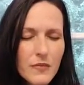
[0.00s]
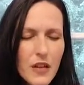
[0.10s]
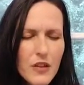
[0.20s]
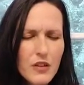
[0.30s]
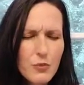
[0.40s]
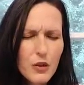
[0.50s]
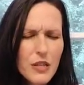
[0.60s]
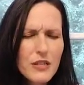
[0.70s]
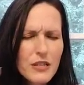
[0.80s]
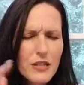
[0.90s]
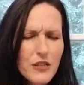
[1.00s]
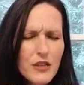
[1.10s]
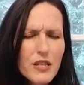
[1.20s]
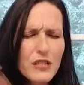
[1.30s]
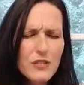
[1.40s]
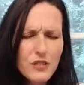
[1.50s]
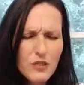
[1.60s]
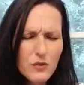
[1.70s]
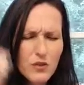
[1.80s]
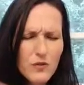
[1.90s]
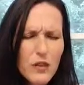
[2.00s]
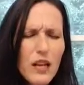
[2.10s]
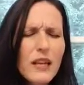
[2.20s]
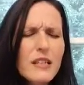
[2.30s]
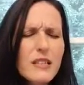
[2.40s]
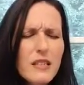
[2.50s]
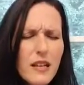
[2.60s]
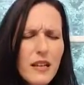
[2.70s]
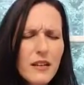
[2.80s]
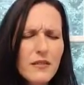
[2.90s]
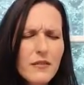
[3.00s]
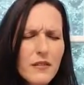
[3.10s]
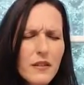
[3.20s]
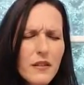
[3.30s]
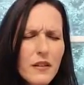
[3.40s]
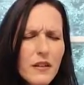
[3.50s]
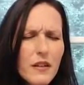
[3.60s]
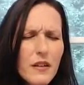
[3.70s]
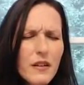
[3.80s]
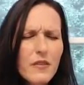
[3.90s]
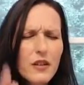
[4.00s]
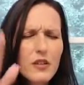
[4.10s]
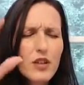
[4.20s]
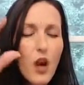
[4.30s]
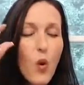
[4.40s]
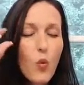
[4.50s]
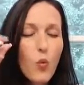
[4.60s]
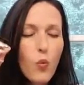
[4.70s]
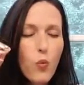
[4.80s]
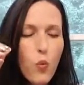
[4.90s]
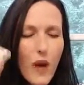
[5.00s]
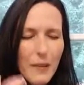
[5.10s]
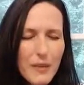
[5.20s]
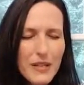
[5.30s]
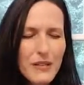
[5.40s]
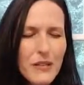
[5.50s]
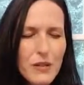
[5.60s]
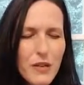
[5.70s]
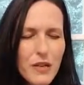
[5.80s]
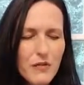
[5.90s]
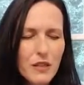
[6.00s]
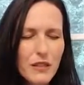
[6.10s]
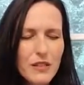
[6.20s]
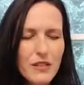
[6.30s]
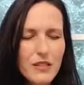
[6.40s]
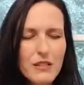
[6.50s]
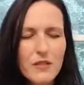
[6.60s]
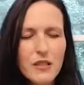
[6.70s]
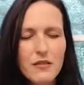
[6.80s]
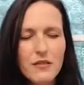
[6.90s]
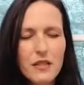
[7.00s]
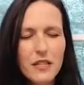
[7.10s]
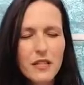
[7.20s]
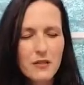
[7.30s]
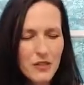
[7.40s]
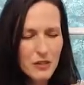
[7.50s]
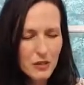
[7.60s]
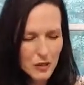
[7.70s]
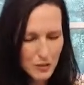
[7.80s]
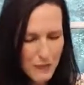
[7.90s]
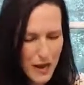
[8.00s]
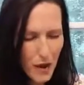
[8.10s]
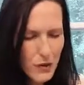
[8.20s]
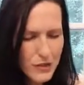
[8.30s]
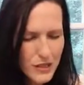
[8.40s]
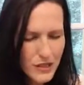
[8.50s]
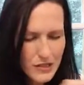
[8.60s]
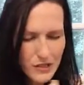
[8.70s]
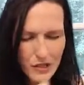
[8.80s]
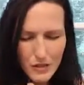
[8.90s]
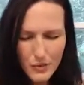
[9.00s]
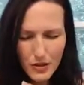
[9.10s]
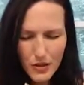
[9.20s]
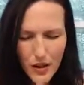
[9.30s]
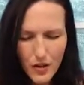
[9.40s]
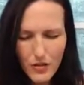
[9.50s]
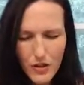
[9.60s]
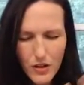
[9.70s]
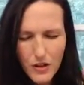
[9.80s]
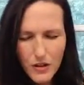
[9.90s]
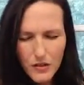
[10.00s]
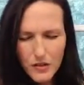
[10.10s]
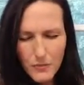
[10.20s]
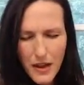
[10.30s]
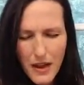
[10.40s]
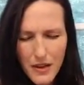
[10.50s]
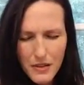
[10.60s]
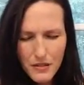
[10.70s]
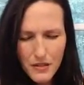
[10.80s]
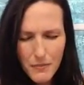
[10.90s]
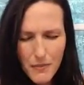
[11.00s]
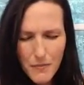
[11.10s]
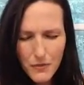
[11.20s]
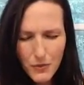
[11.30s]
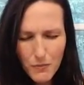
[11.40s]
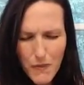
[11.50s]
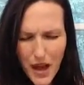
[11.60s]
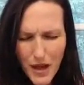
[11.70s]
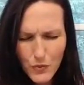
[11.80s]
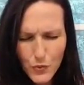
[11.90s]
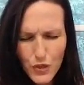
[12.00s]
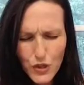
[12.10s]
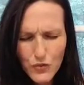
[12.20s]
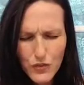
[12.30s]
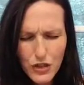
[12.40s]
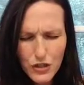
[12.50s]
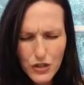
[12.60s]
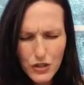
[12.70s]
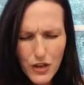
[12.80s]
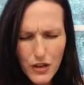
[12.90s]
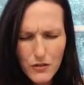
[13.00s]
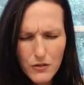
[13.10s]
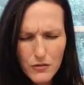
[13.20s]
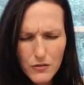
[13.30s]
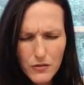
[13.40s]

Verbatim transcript: And there's presence and there's gifts that the Lord's releasing. There's weapons that's being released even. You know, there's those power things that God's putting out some pa- some some maps which direction to go.